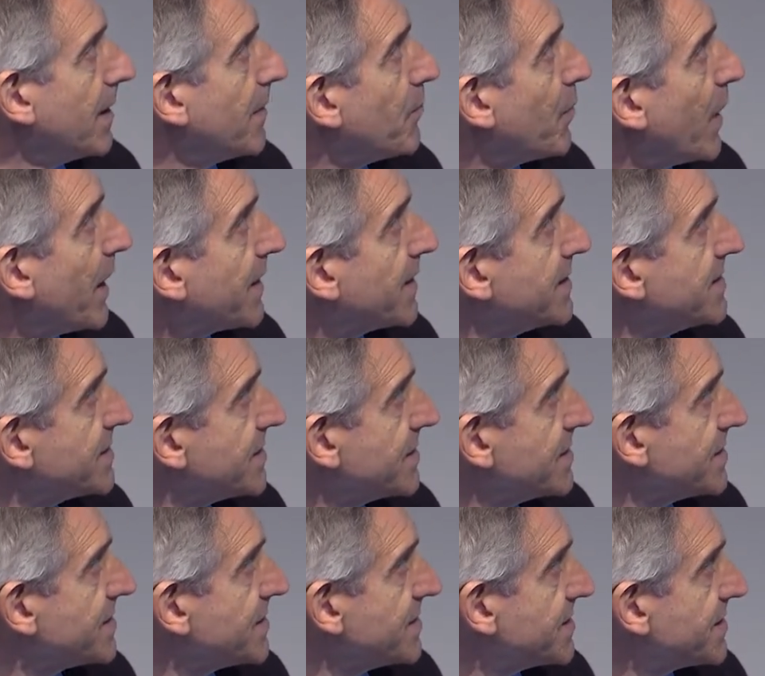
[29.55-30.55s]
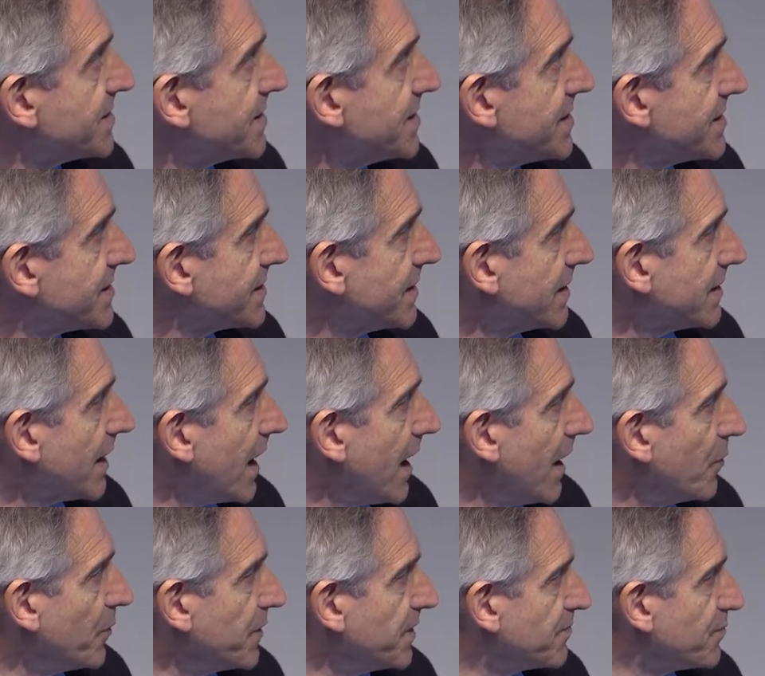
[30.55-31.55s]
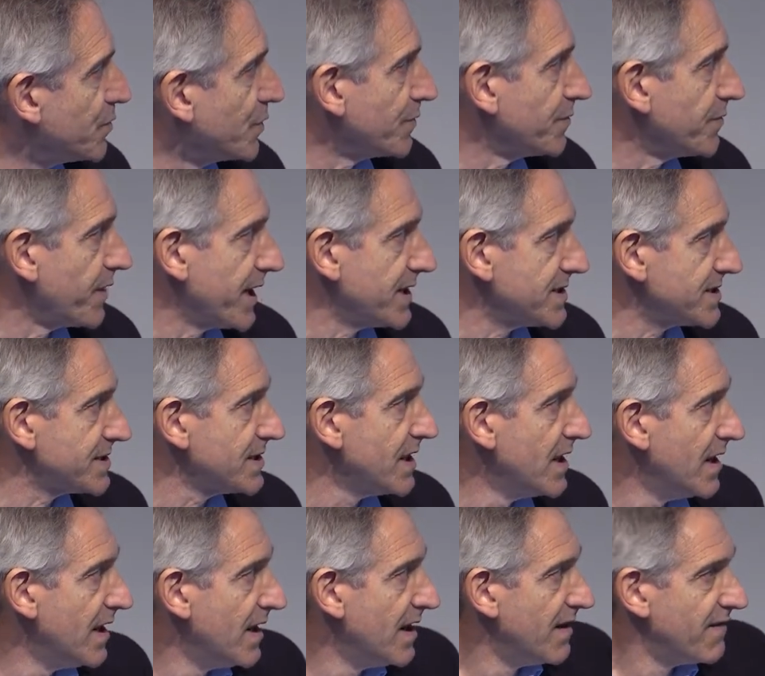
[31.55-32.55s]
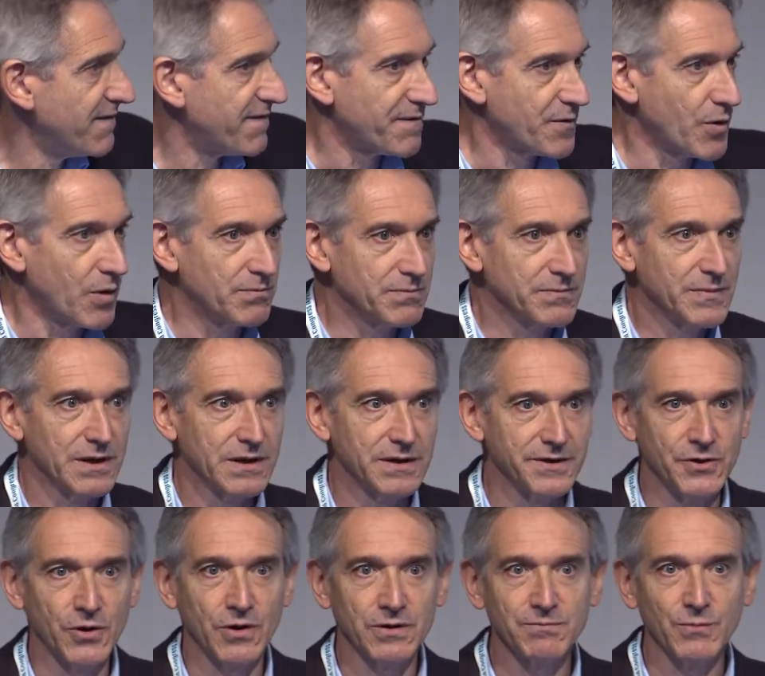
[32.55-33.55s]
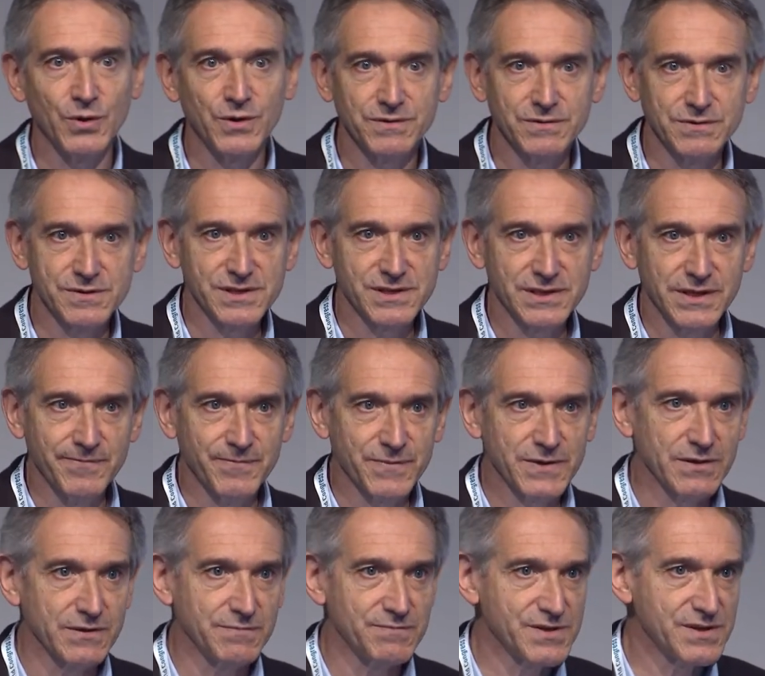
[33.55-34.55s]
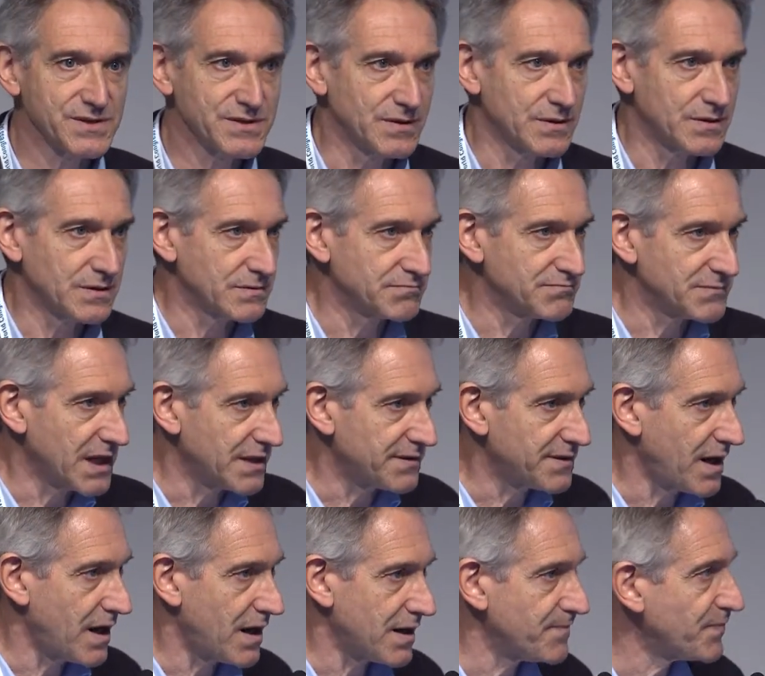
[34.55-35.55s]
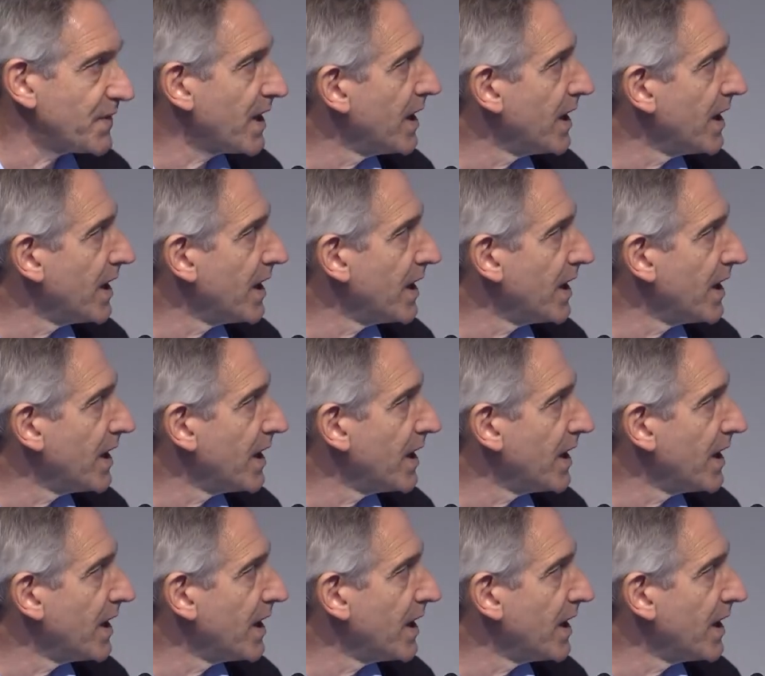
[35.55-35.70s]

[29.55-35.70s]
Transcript: Parkinson's disease and how it progresses from non-motor symptoms or that are